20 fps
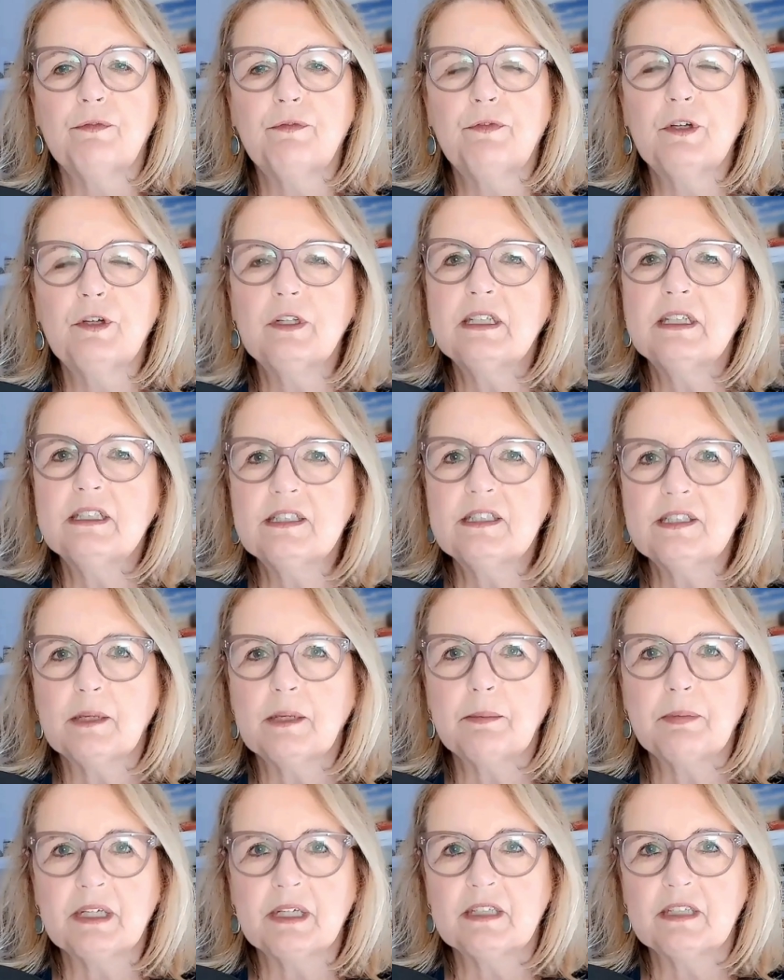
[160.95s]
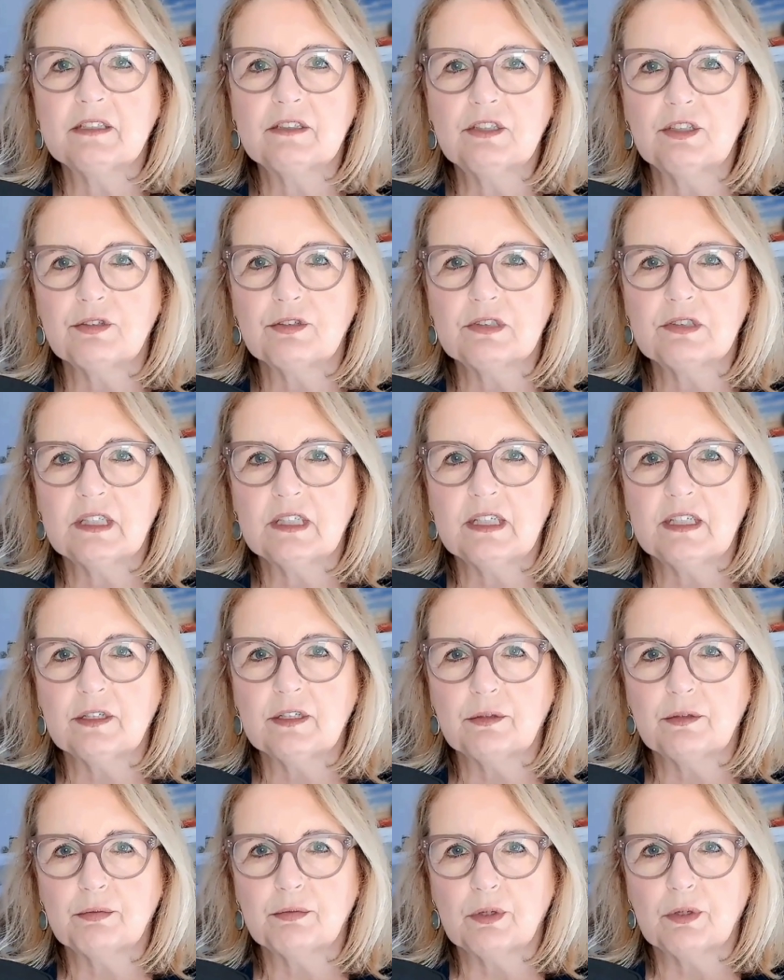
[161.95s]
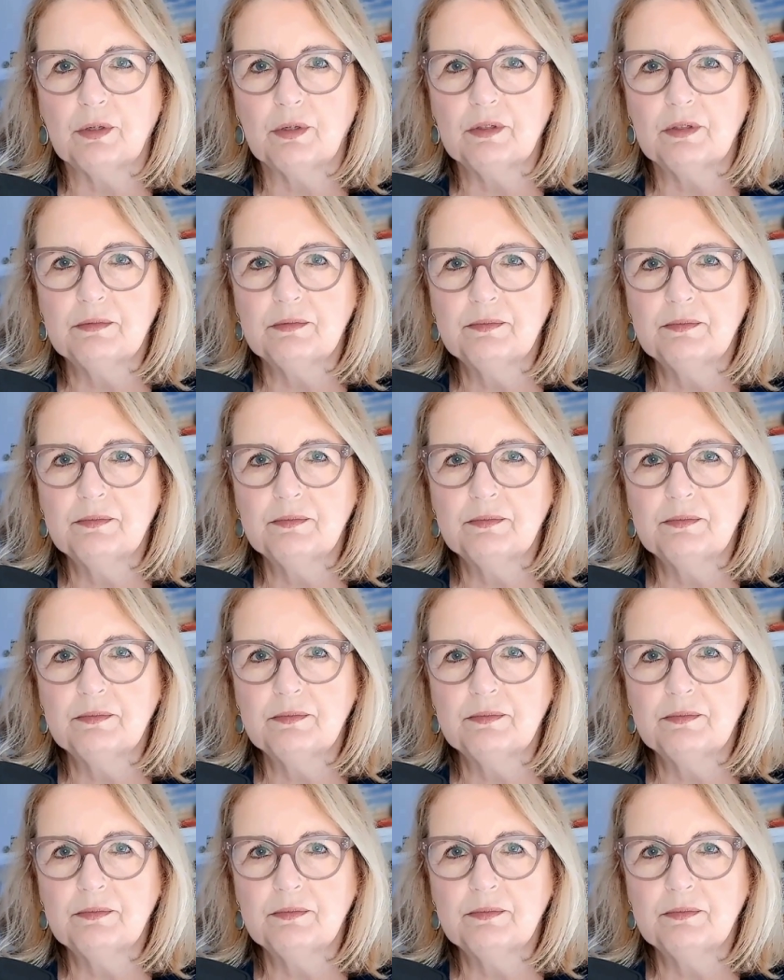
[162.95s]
fully stepping into your CEO role?